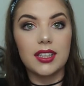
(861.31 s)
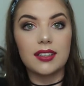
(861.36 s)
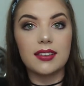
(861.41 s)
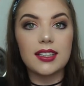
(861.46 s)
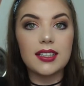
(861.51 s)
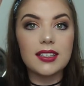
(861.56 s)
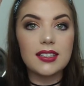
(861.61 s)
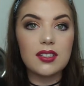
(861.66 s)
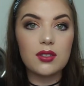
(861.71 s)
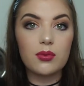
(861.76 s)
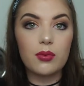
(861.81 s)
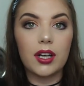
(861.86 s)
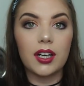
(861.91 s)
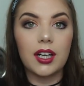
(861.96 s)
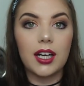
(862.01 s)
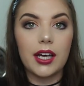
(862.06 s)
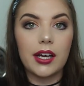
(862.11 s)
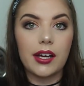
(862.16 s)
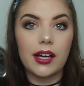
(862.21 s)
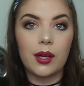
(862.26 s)
this is what
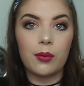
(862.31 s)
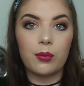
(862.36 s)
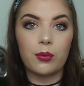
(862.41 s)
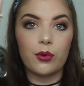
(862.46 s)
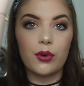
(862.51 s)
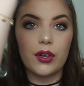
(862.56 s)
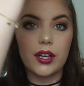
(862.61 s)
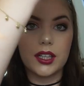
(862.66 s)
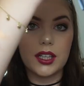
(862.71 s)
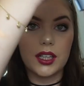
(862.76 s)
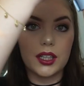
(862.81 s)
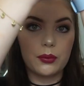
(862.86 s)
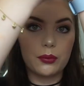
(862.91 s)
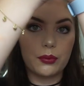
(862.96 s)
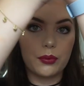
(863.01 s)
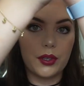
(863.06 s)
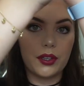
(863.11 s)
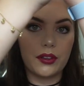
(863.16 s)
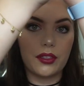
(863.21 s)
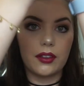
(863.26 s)
I am
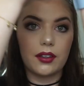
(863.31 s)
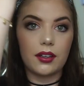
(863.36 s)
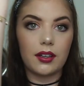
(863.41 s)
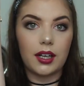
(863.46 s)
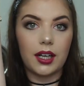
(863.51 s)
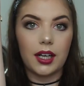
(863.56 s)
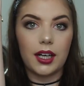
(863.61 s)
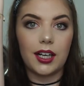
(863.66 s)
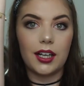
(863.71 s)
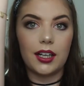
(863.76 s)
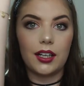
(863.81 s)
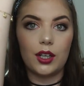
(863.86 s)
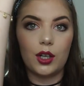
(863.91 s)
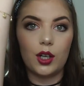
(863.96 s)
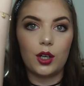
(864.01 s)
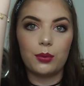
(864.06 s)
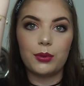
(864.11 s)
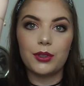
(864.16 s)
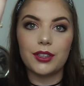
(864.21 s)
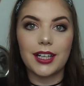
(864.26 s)
working with I
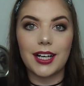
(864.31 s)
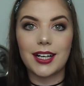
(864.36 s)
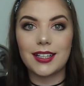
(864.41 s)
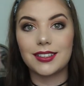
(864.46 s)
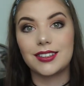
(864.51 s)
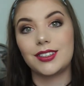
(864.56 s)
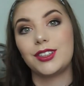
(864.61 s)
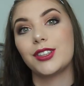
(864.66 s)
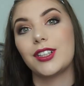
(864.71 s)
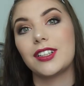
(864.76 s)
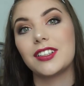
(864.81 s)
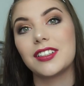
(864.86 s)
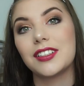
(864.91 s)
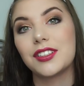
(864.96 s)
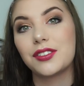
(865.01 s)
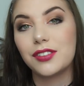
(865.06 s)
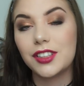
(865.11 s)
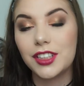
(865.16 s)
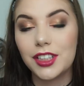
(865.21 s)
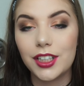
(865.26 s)
hope you guys enjoyed
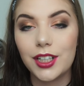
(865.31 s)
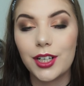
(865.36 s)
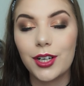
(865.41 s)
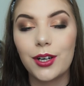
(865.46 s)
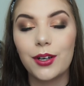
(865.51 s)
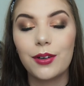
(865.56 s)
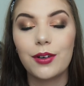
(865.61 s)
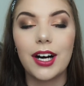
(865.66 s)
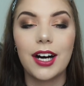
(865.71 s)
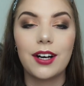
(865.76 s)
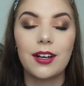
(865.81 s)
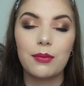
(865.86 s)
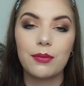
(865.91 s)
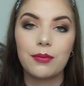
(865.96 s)
this video